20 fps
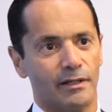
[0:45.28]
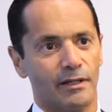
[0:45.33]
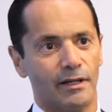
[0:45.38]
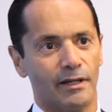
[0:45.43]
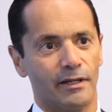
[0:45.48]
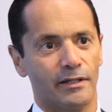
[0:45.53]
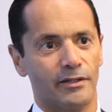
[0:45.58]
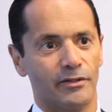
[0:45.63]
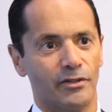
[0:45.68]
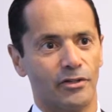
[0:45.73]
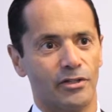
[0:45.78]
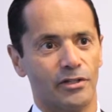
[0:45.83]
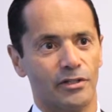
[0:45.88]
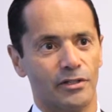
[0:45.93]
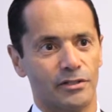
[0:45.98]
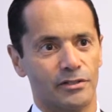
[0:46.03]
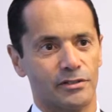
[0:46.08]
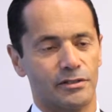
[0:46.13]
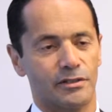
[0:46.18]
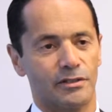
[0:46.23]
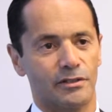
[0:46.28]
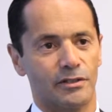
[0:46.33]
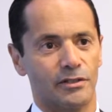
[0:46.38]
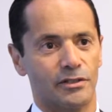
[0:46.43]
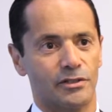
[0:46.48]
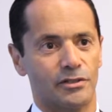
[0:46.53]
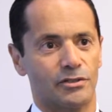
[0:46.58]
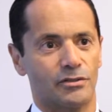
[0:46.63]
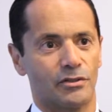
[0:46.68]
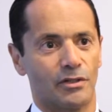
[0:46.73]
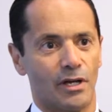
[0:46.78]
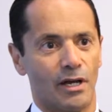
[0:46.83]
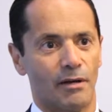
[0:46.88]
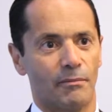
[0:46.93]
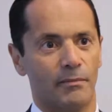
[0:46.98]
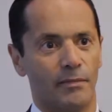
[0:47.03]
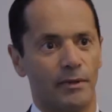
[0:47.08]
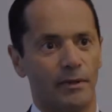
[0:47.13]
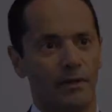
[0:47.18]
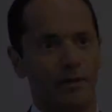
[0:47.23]
in the years to come.
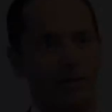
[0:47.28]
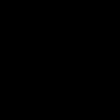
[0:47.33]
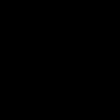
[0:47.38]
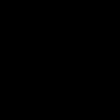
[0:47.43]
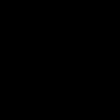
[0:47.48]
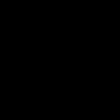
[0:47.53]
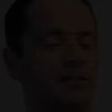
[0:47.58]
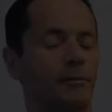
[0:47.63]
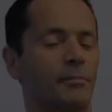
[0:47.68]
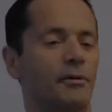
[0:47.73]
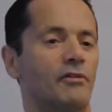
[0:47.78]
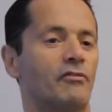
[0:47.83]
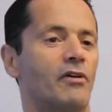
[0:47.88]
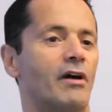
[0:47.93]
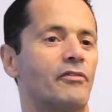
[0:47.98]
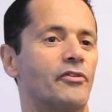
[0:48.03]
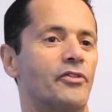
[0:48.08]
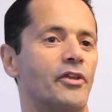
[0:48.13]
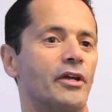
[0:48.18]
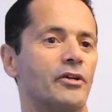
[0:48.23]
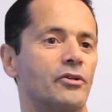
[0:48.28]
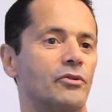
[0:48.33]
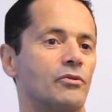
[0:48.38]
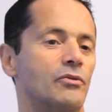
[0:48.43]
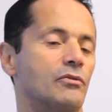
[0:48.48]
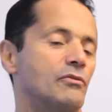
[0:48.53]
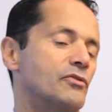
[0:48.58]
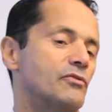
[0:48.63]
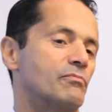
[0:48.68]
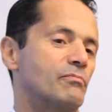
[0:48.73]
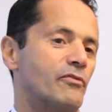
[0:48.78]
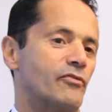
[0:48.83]
Well, it's a bit of everything.